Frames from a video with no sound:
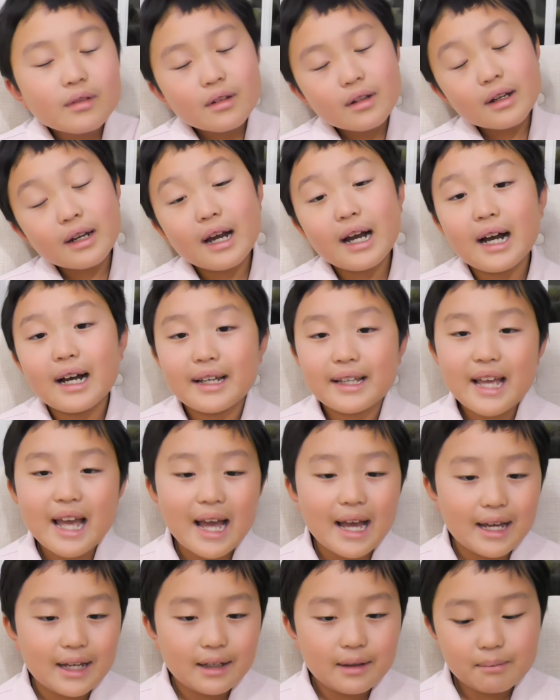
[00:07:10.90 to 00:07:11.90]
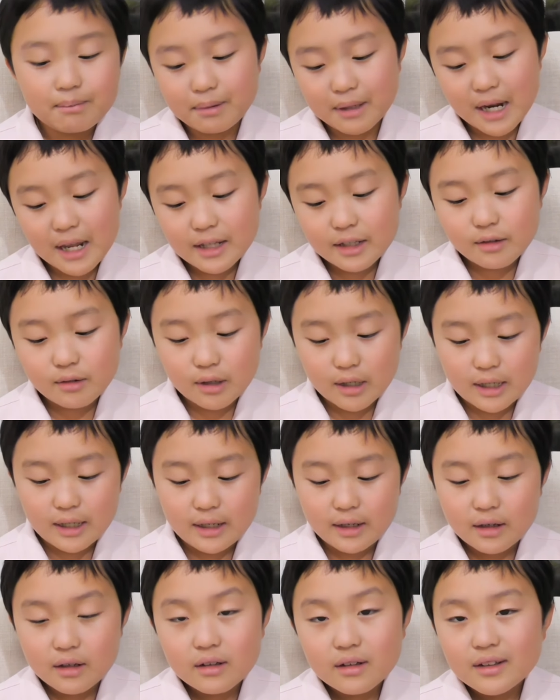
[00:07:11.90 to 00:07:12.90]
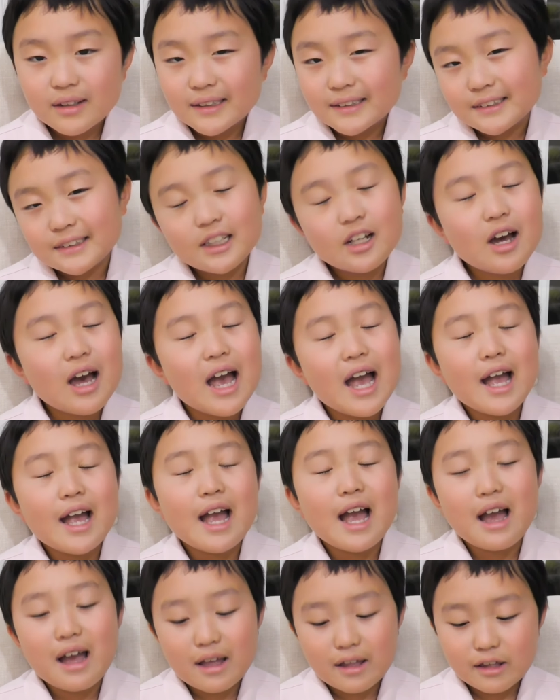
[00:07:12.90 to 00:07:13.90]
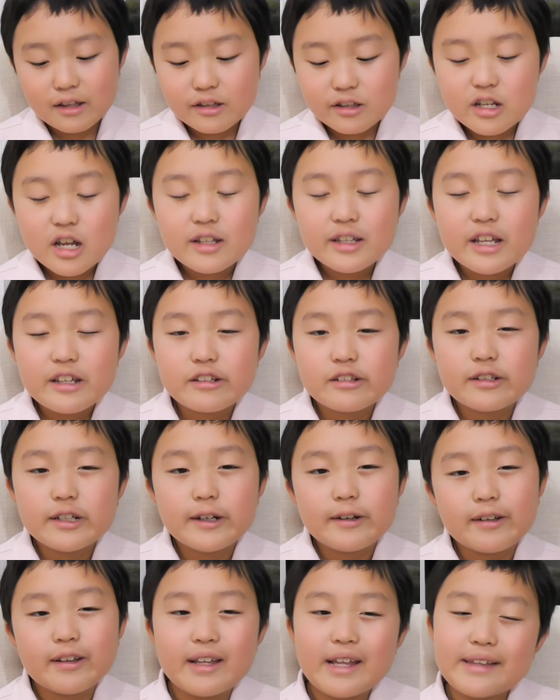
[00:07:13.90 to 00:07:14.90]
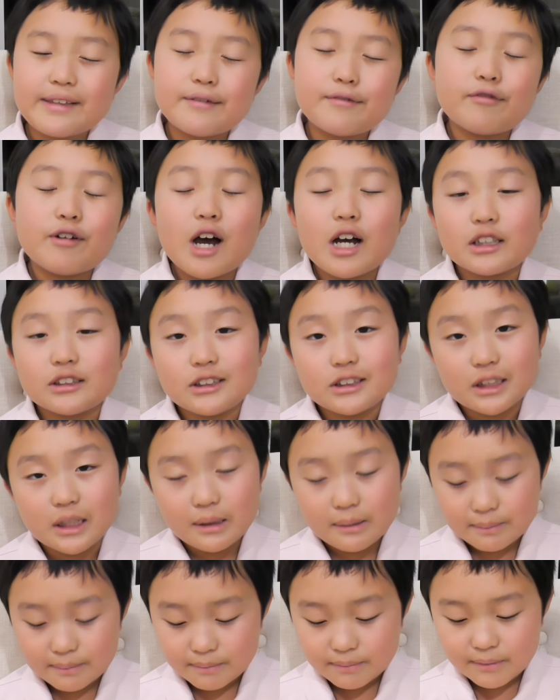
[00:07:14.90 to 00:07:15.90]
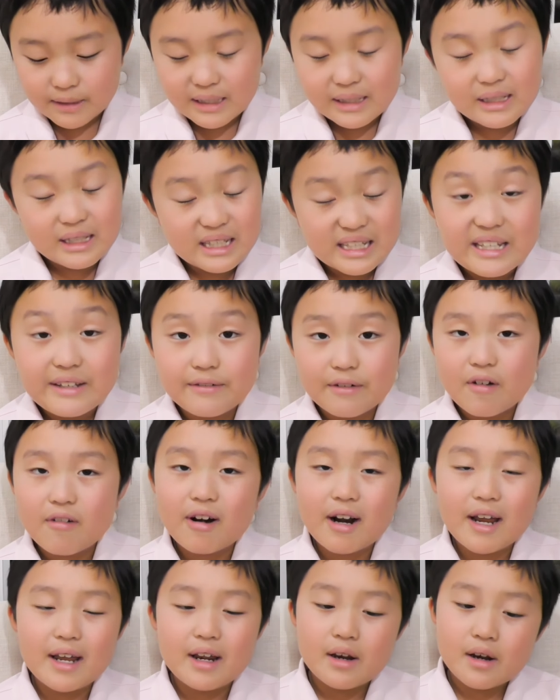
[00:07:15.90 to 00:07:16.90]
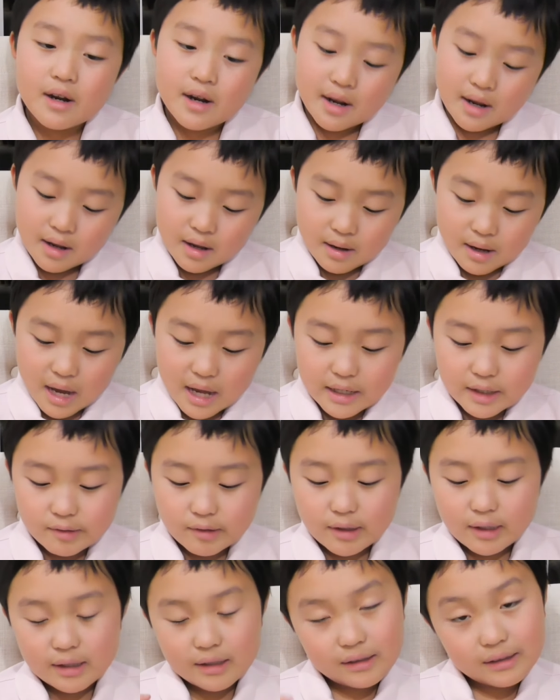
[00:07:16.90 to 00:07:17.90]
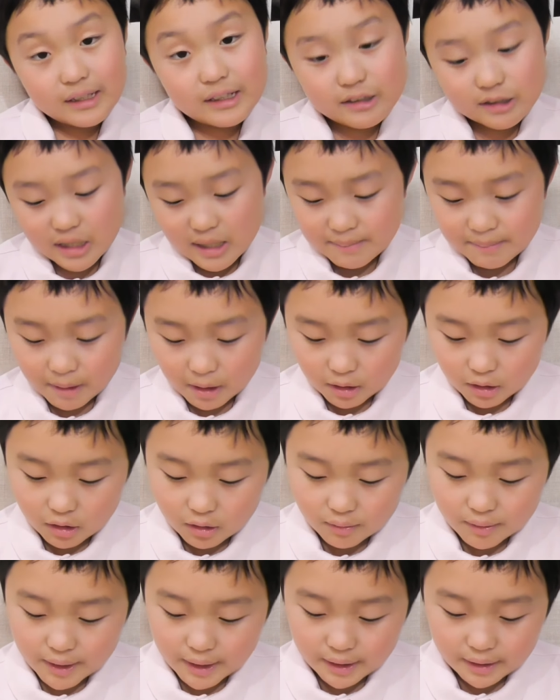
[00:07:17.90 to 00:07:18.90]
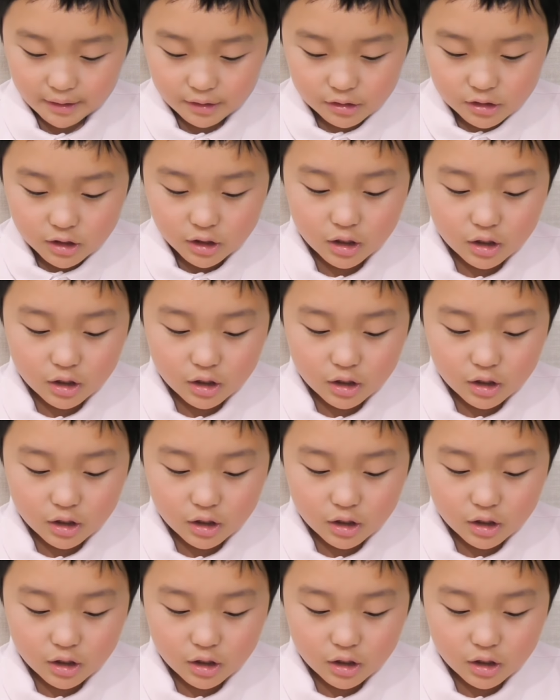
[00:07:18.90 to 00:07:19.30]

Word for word: uh, yeah. But anyway, so I, uh, it's not necessarily that the foxes are evil, right? Anyway, let's keep on going. So,